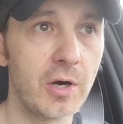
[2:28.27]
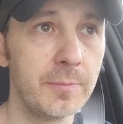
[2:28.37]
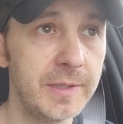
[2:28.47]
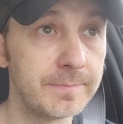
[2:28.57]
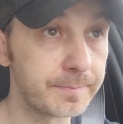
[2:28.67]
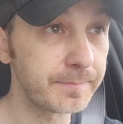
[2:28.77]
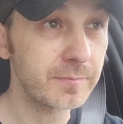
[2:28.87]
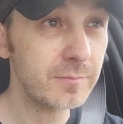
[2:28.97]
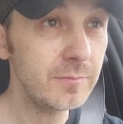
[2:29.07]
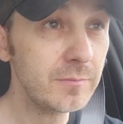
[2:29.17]
Pardon me.
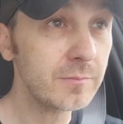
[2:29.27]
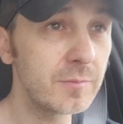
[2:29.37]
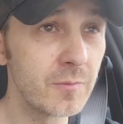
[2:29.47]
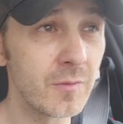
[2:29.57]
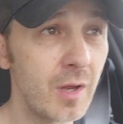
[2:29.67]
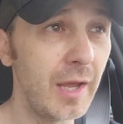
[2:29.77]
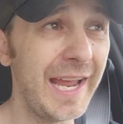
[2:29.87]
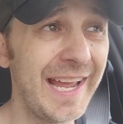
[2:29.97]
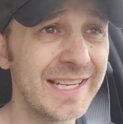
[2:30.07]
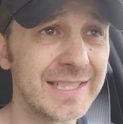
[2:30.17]

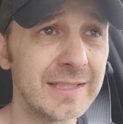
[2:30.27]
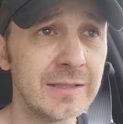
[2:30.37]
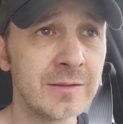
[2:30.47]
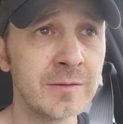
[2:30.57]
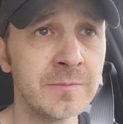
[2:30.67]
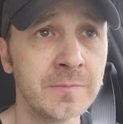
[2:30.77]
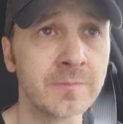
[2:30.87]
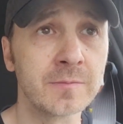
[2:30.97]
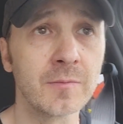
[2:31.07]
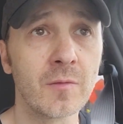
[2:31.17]

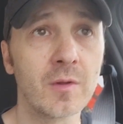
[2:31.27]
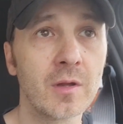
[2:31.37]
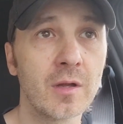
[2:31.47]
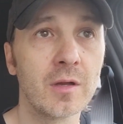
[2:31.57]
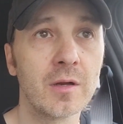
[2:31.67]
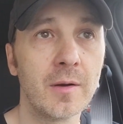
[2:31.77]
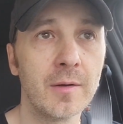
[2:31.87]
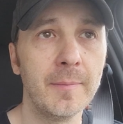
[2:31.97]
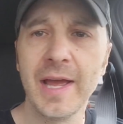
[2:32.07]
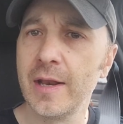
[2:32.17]

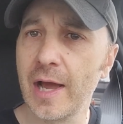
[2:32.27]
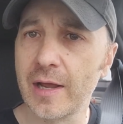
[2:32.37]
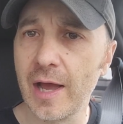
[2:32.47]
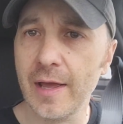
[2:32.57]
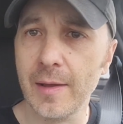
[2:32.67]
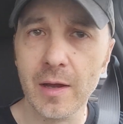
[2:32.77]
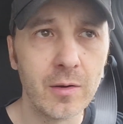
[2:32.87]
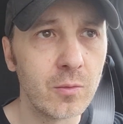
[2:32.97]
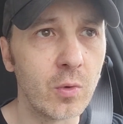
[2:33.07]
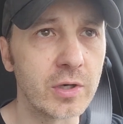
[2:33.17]
And man, that guy
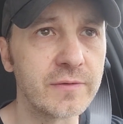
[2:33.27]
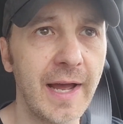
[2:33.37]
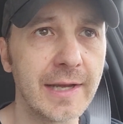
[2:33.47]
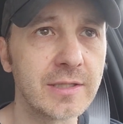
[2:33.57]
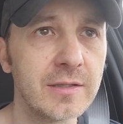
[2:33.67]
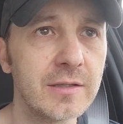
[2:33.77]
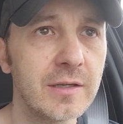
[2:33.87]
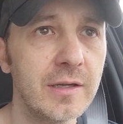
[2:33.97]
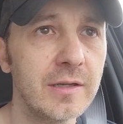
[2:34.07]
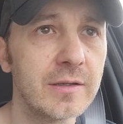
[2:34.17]
works fast.
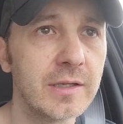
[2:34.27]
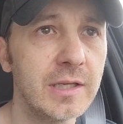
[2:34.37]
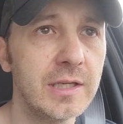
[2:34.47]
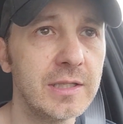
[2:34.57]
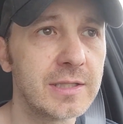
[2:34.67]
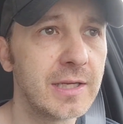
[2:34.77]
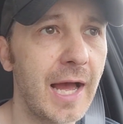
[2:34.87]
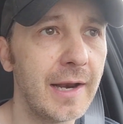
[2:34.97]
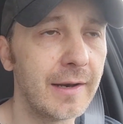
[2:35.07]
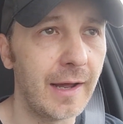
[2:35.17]
He's
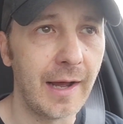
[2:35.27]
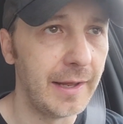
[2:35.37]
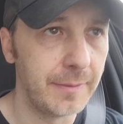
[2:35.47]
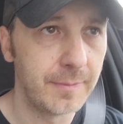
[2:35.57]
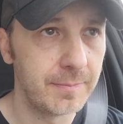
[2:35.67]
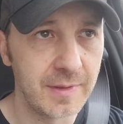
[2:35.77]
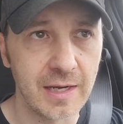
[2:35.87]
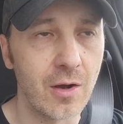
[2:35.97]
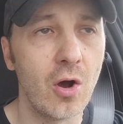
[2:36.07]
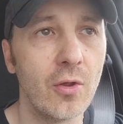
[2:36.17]
got, I
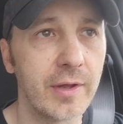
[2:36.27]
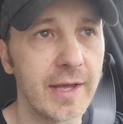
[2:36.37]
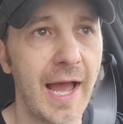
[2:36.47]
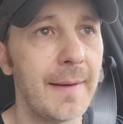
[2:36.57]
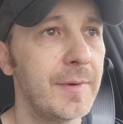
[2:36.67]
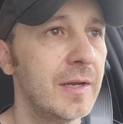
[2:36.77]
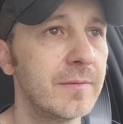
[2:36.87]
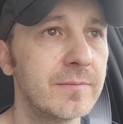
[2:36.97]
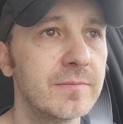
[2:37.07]
think, all the cabinet